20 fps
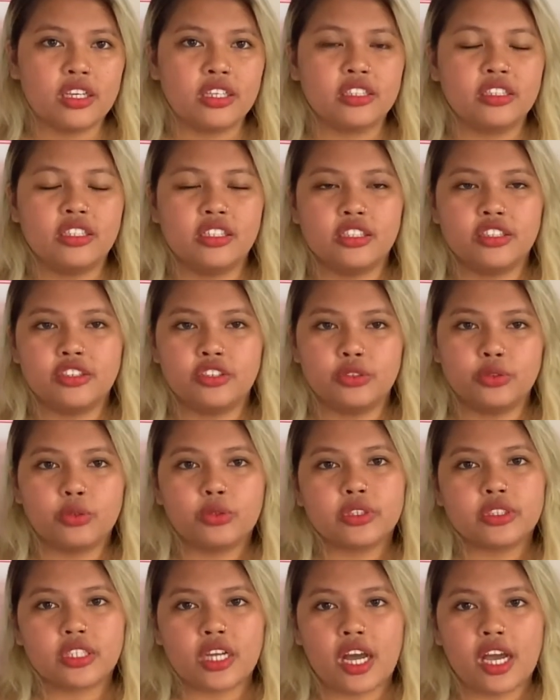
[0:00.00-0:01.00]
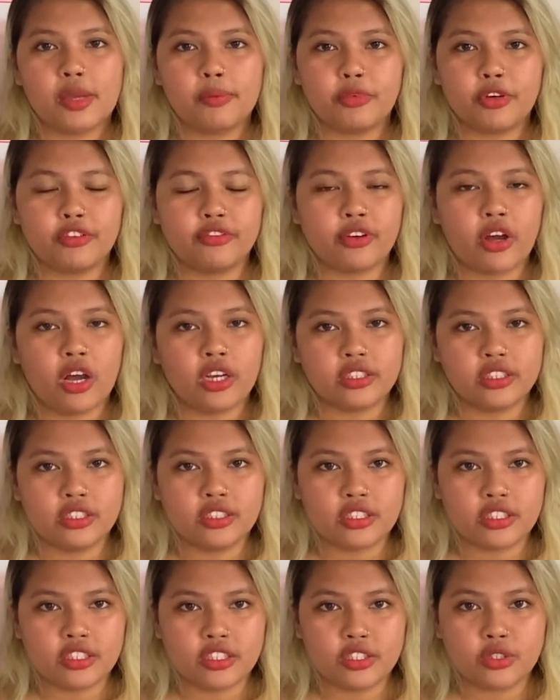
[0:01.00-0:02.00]
does your type of
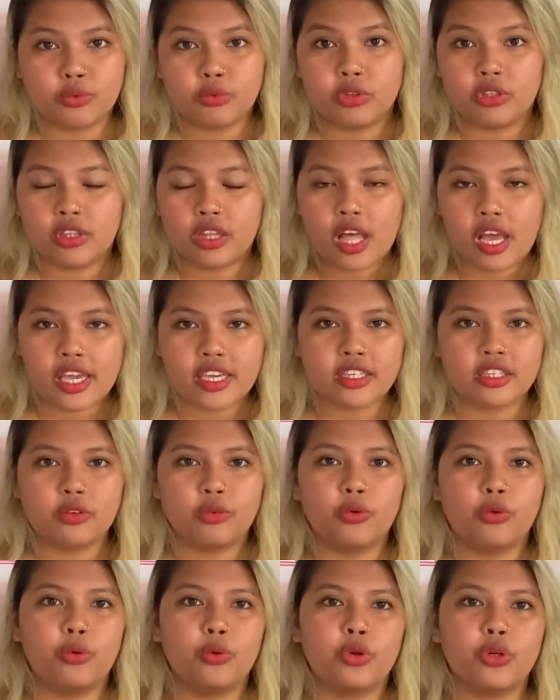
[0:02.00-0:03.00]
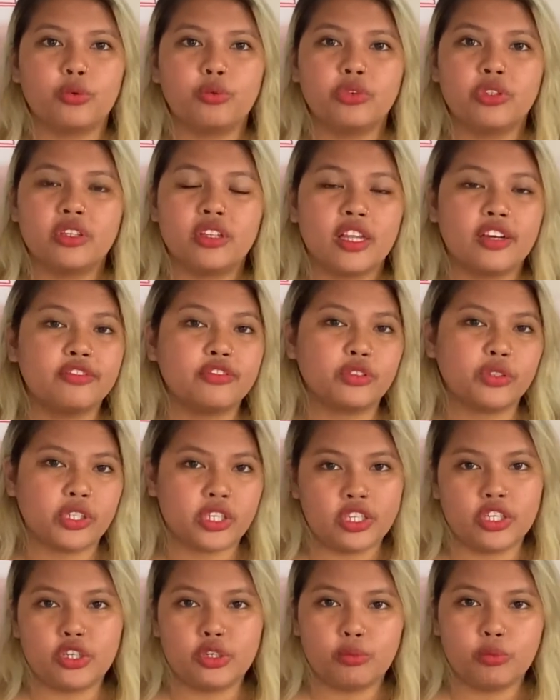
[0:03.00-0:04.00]
audiences would like or would love to
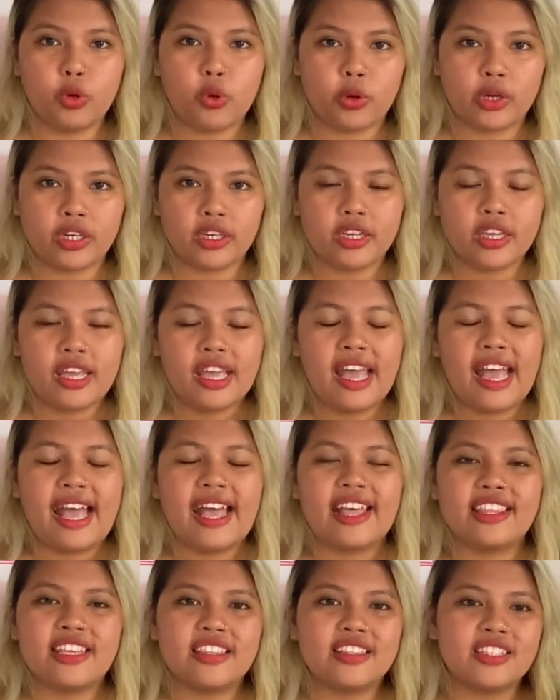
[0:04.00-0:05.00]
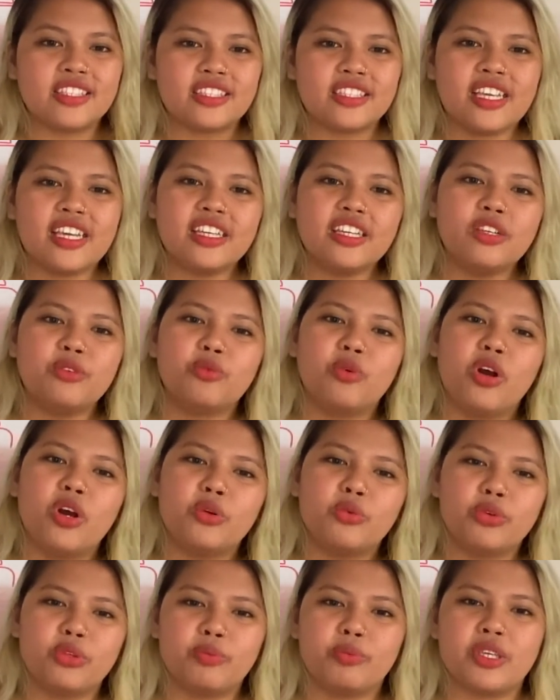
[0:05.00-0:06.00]
hear more. And then the second one
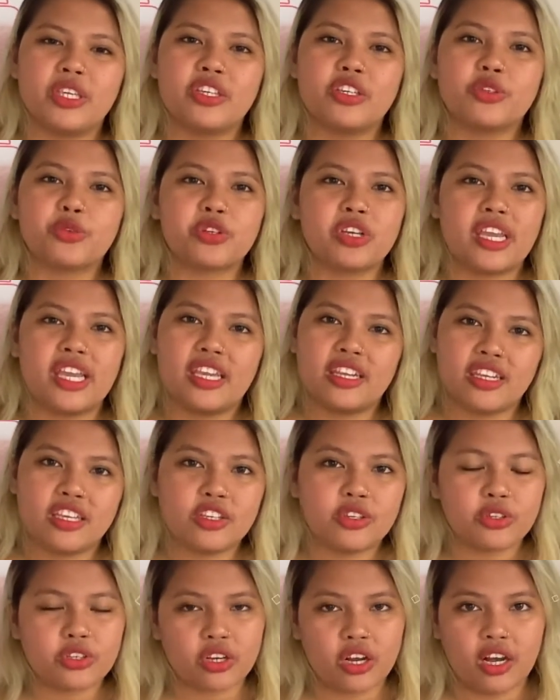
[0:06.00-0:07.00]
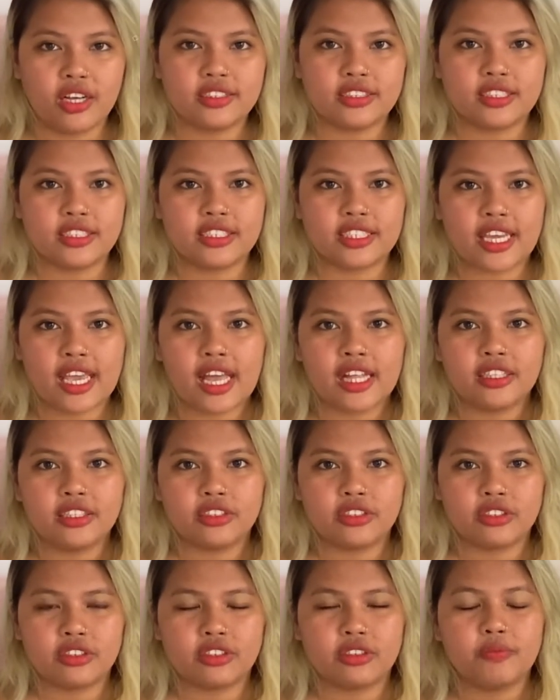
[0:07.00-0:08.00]
would be creating your content
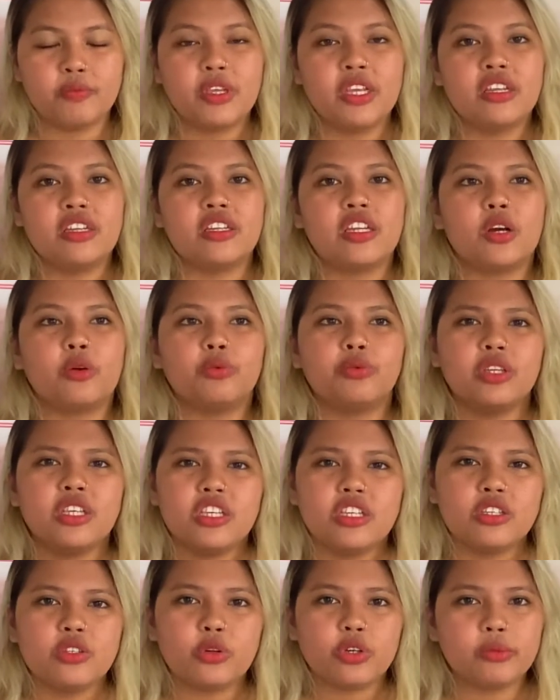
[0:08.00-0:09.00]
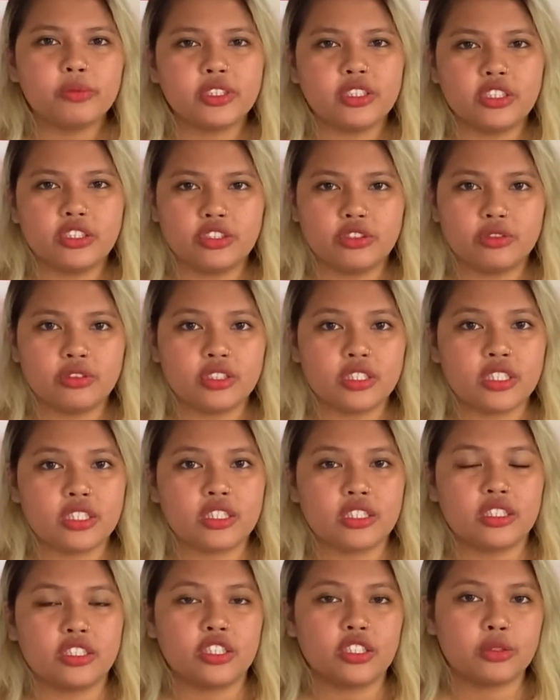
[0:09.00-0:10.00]
calendar. Now we normally do this
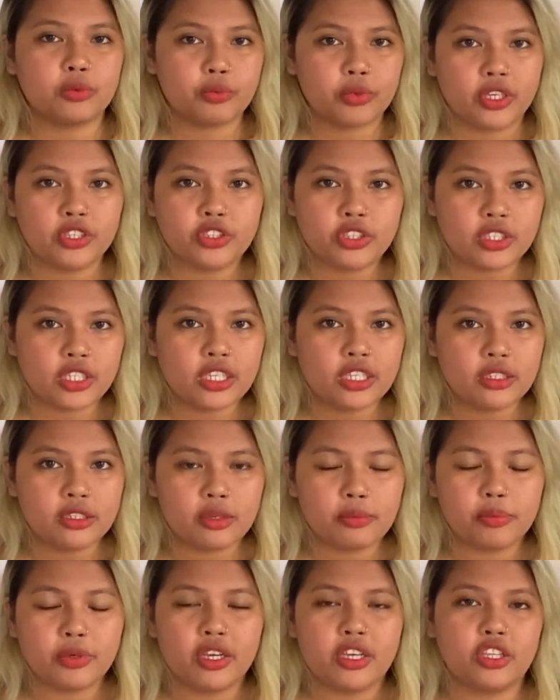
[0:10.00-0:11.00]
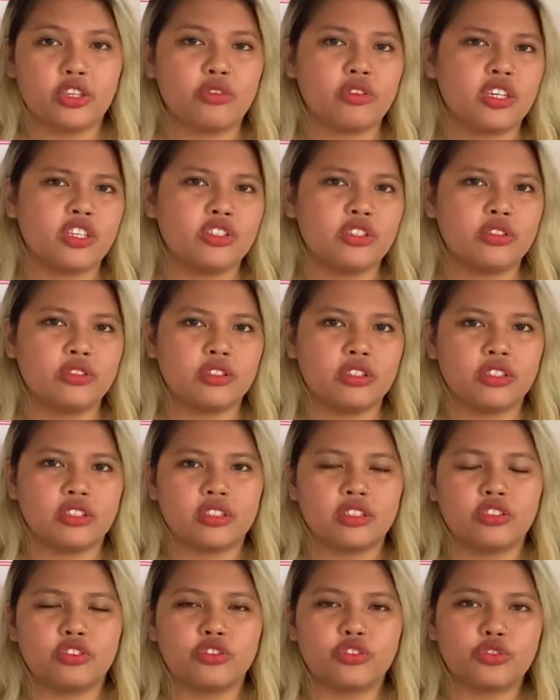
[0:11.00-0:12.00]
in a spreadsheet, but you can do this
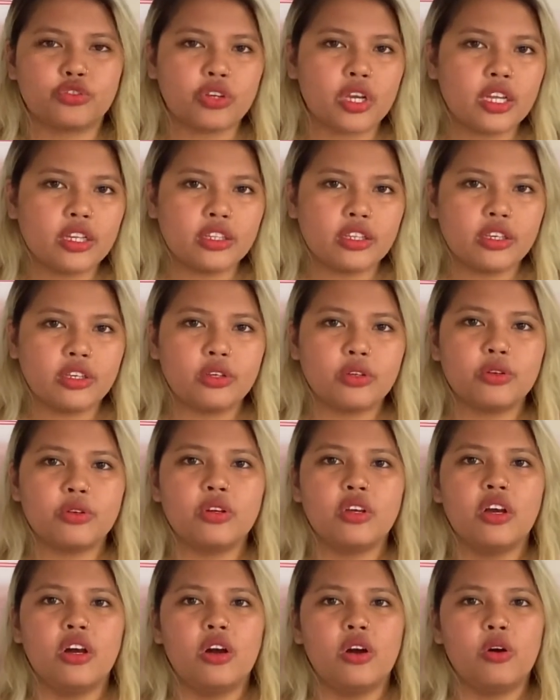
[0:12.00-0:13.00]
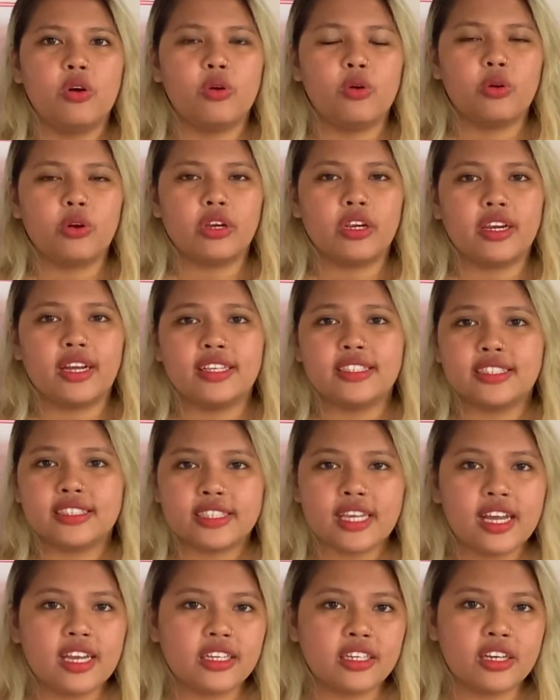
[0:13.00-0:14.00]
in Trello or
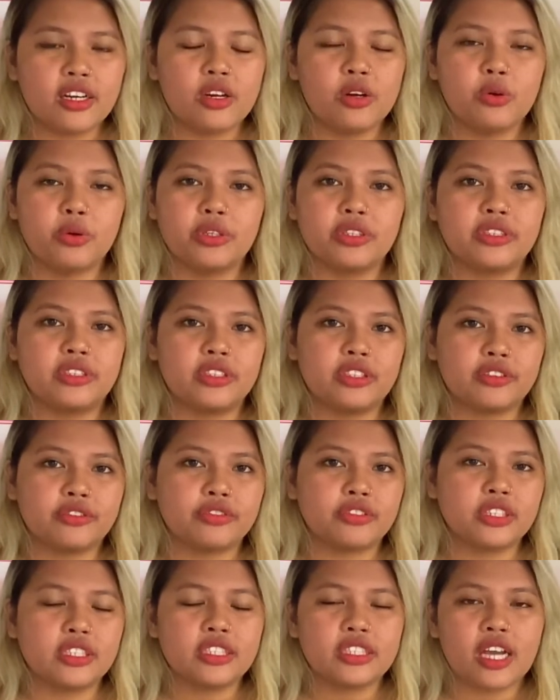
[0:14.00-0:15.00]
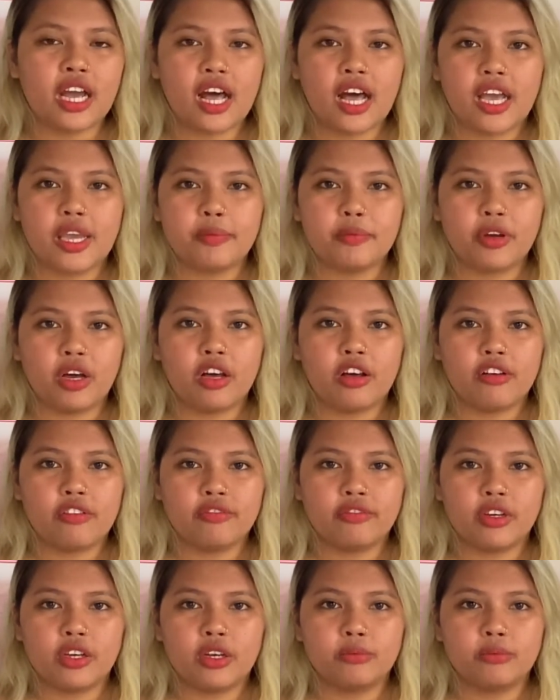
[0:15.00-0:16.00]
Asana or a different type of
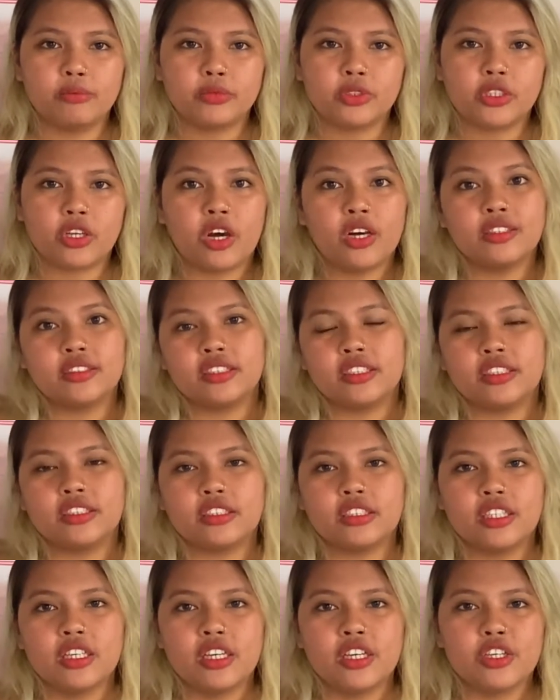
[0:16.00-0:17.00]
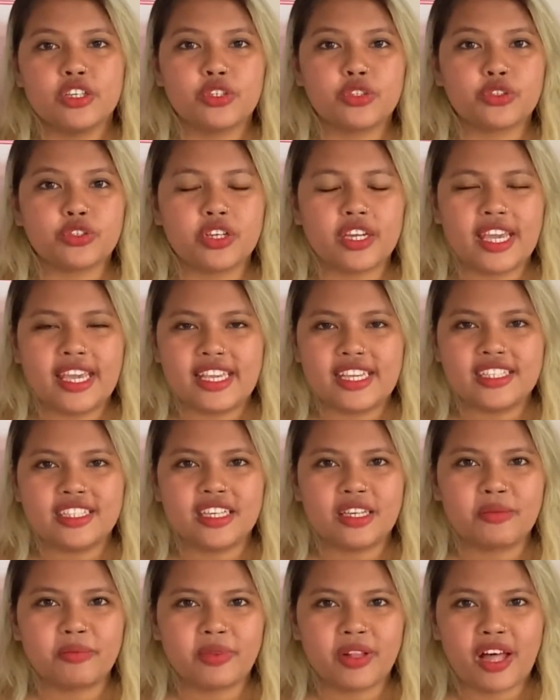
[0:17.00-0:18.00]
content
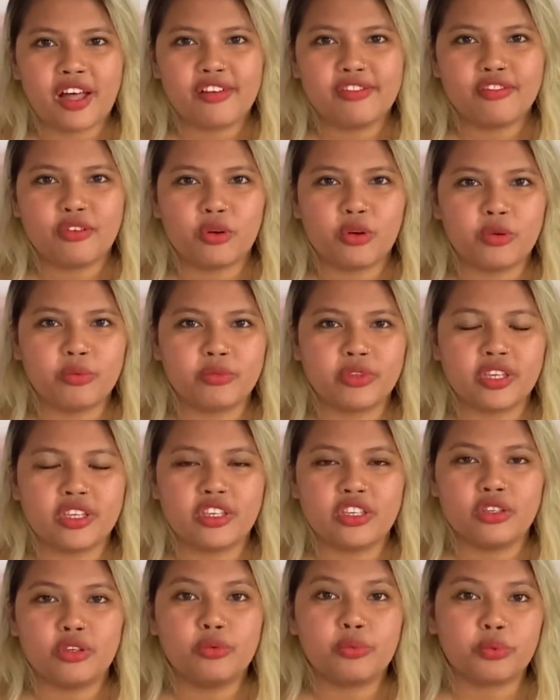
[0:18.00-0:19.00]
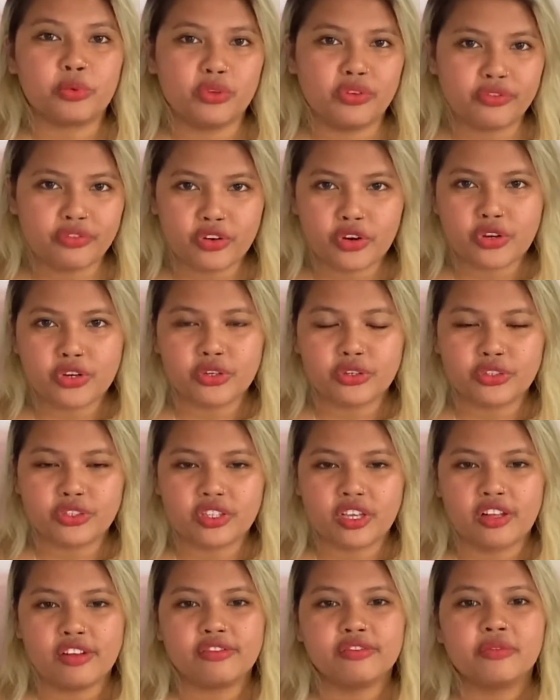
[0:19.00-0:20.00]
creating platform that you prefer
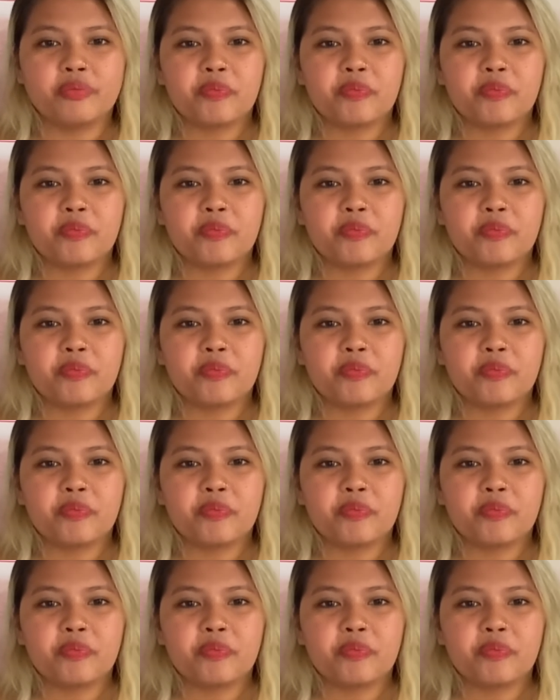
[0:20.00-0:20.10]
yourself.